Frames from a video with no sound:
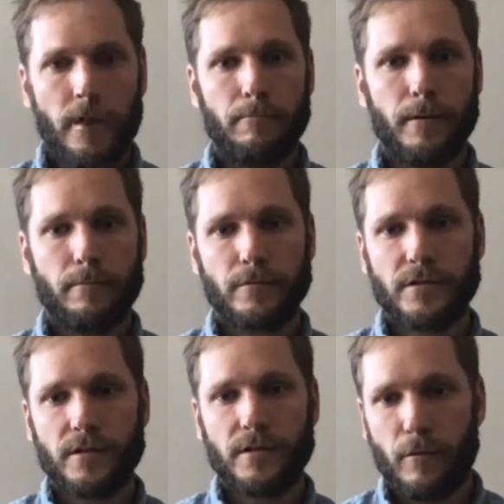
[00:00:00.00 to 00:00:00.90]
And
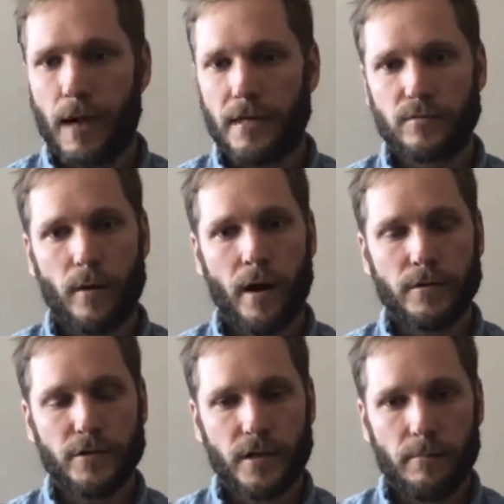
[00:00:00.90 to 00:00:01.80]
people, some people ask,
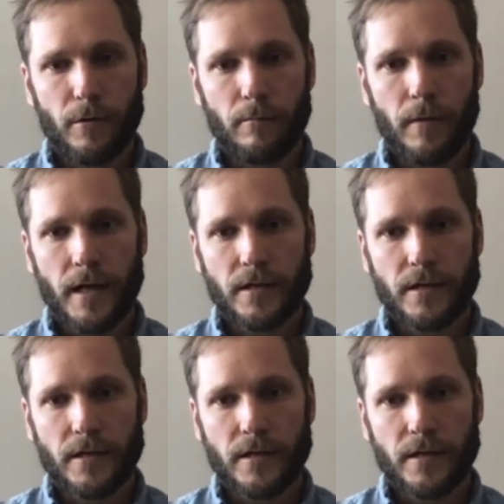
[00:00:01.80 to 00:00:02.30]
why would you keep your